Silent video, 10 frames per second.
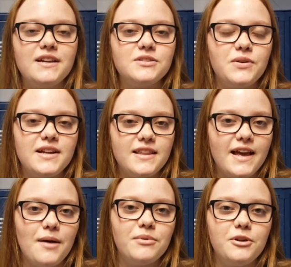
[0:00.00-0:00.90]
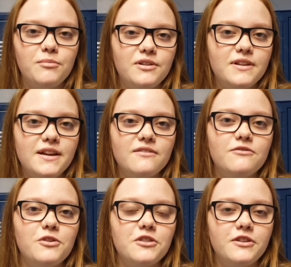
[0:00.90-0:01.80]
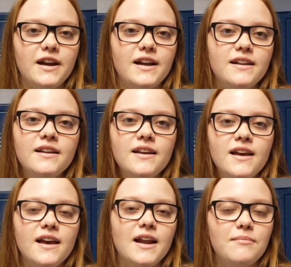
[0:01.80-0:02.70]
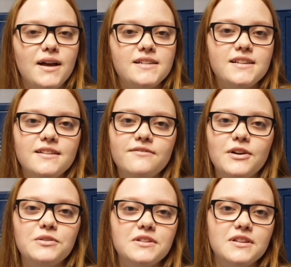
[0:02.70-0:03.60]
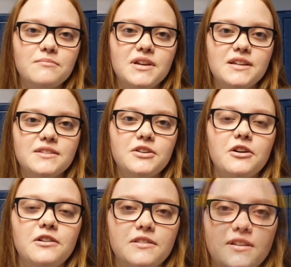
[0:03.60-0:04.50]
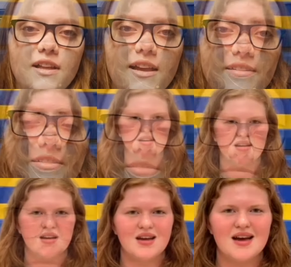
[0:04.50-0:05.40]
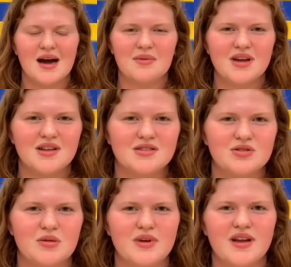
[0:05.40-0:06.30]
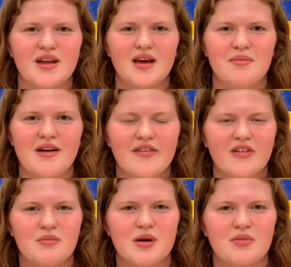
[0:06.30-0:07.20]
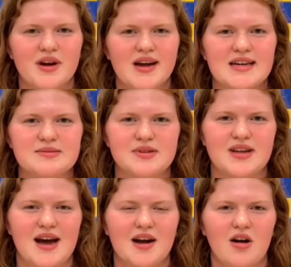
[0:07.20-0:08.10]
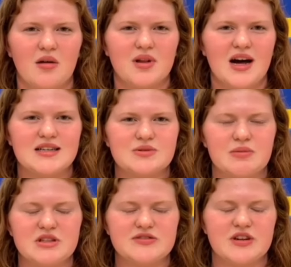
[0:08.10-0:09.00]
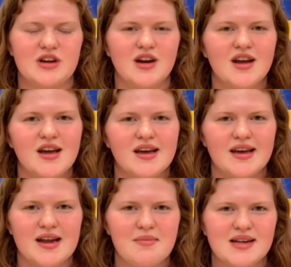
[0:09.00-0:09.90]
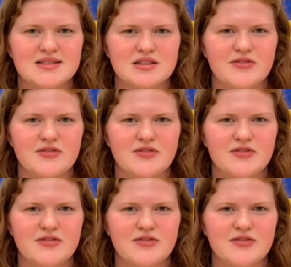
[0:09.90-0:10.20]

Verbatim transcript: is going in the Capitol building in fourth grade, and I'm passing the phone to the meanest girl in the class. I'm Kayleen Dorman, and my favorite memory has been at comm class with Miss Finner, and I'm passing the phone